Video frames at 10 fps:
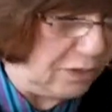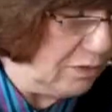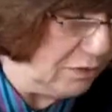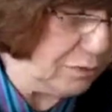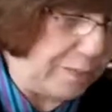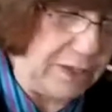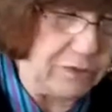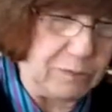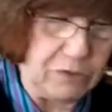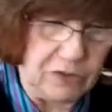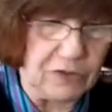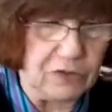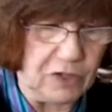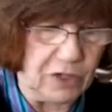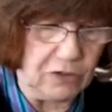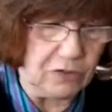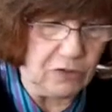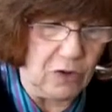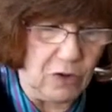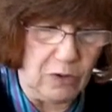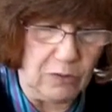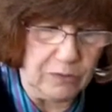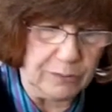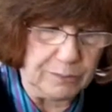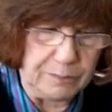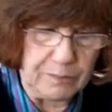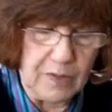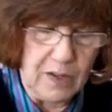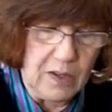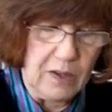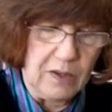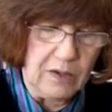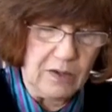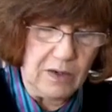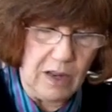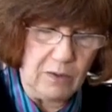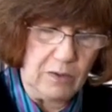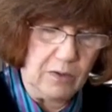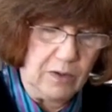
This makes him 60 years old. Now,